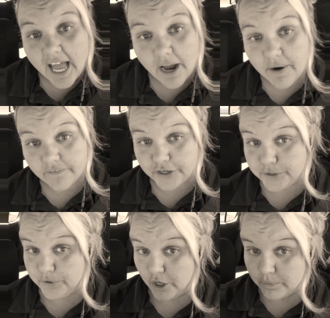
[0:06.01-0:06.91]
However
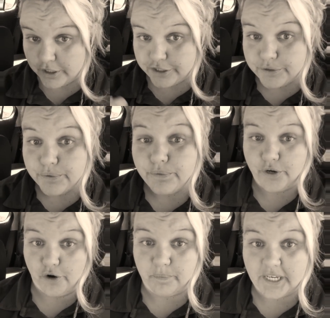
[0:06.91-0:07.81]
you know me, you
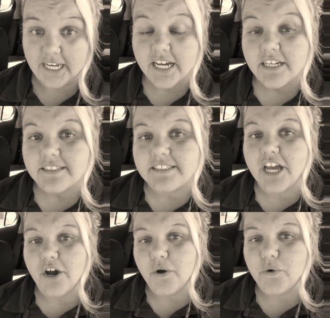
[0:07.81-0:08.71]
know me.
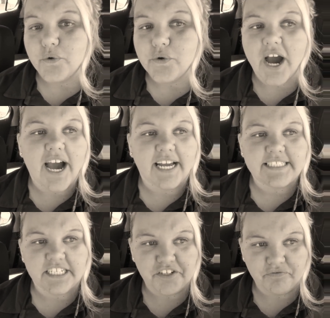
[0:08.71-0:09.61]
So I
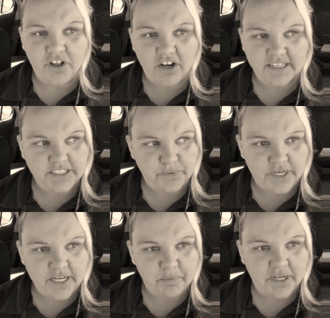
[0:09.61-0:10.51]
didn't vlog this
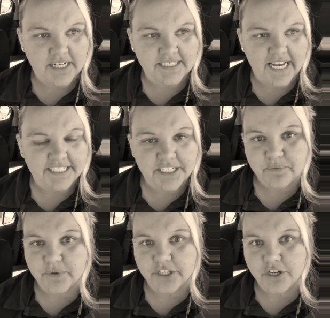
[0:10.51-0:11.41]
week because I
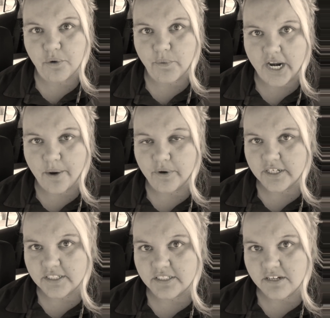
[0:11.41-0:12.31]
didn't really know what I
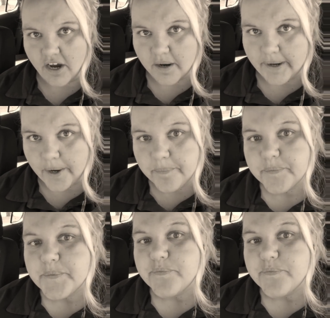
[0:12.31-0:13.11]
wanted to talk about.